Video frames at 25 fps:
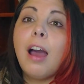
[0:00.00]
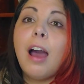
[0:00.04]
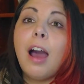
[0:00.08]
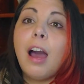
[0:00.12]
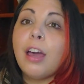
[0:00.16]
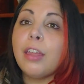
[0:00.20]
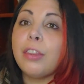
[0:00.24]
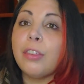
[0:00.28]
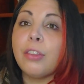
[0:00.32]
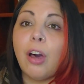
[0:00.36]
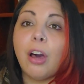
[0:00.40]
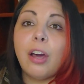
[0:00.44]

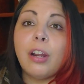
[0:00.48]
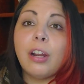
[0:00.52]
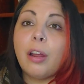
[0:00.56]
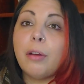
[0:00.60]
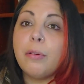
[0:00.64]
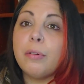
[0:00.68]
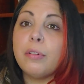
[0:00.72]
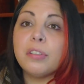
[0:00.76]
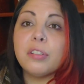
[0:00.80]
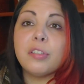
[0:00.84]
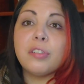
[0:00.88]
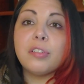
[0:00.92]
I thought I
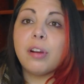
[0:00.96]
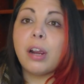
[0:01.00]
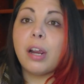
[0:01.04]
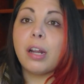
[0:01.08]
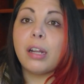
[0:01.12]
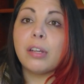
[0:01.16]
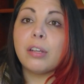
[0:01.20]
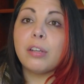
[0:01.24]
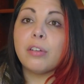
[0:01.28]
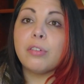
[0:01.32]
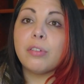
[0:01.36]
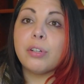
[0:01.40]
was a tried
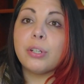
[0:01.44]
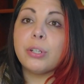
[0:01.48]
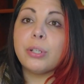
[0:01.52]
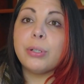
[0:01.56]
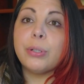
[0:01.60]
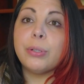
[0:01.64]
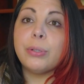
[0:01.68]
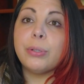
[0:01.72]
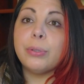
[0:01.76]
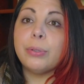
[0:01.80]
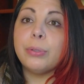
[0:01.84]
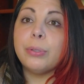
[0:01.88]
and
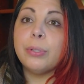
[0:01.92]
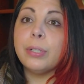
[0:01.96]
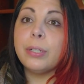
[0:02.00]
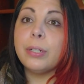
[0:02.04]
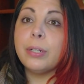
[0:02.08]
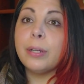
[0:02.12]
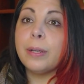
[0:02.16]
true,